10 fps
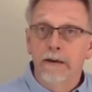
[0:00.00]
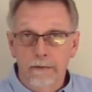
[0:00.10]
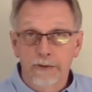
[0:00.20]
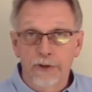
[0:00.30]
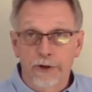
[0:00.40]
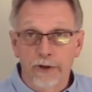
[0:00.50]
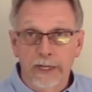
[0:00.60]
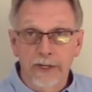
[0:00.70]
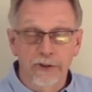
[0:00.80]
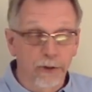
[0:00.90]

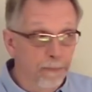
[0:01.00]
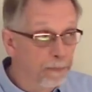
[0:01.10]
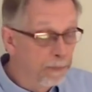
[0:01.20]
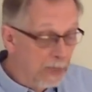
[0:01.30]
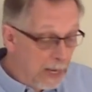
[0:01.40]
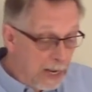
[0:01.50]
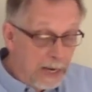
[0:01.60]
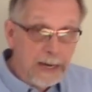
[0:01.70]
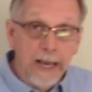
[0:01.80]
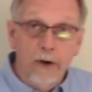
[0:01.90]
circulation.
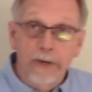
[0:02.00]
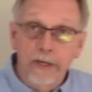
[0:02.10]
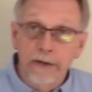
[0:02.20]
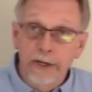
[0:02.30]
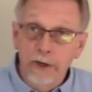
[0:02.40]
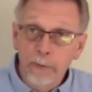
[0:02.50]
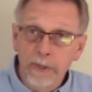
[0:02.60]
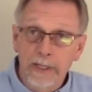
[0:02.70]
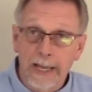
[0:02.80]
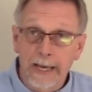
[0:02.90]
Now, in
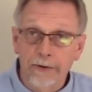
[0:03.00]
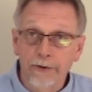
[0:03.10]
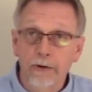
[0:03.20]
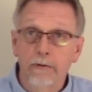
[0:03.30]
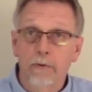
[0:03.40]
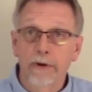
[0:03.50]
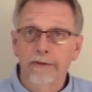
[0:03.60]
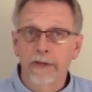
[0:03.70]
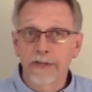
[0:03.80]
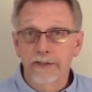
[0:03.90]
human land, one of the
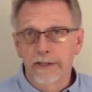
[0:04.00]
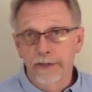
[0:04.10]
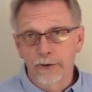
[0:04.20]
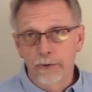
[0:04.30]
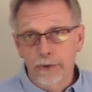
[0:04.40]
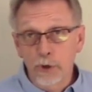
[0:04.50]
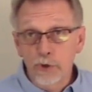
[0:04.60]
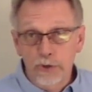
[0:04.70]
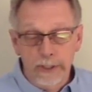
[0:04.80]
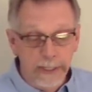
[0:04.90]
things that they do
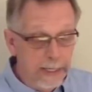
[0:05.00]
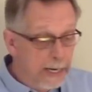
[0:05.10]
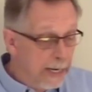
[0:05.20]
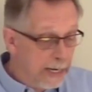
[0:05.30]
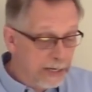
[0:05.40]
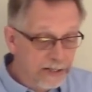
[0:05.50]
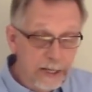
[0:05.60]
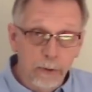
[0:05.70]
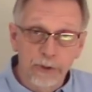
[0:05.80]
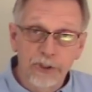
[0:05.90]
usually is they
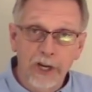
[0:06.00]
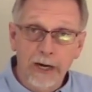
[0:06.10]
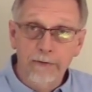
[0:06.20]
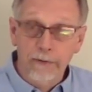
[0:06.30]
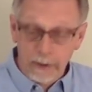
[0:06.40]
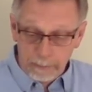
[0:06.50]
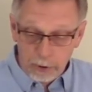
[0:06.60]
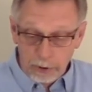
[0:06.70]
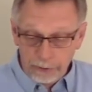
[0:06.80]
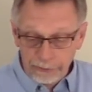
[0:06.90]
will check for a
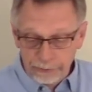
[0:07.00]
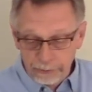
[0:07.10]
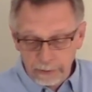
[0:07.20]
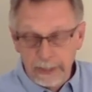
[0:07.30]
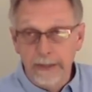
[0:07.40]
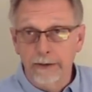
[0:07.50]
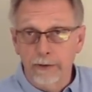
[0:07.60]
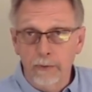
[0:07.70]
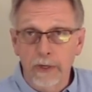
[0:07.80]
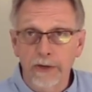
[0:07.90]
pulse, like in the
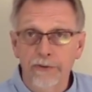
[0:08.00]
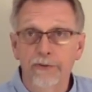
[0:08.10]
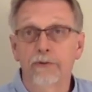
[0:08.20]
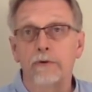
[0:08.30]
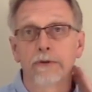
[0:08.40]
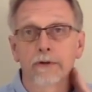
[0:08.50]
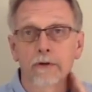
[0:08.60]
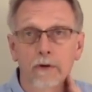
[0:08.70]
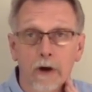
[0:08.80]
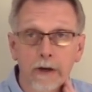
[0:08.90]
wrist or in the
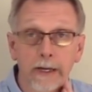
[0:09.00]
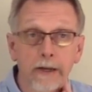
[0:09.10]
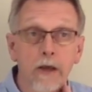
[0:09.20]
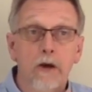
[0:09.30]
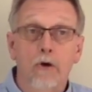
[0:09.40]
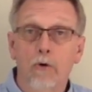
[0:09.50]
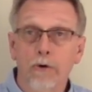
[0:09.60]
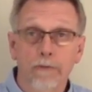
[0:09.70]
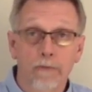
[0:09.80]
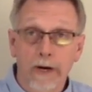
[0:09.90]
carotid,
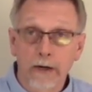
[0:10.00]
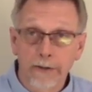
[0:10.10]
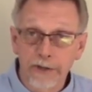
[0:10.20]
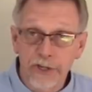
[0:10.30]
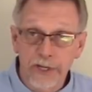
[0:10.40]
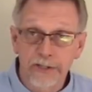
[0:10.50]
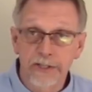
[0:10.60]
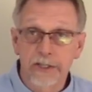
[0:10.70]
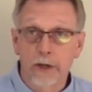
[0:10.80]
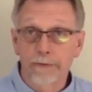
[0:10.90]
or right on the chest
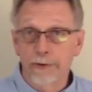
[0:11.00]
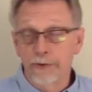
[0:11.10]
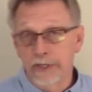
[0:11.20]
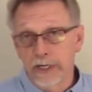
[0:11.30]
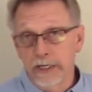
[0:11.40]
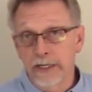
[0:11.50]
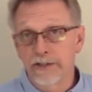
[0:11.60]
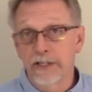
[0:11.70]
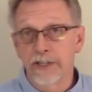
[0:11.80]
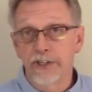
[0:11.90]
itself using an
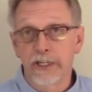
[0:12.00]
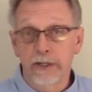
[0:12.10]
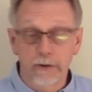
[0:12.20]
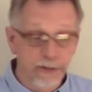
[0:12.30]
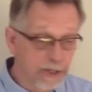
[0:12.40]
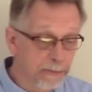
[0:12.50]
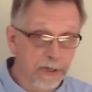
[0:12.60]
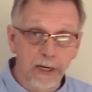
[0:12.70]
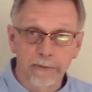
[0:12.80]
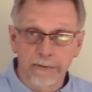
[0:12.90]
ECG or some
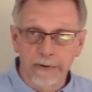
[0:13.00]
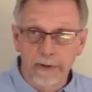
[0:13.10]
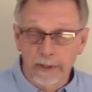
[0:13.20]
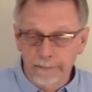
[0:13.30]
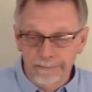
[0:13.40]
type of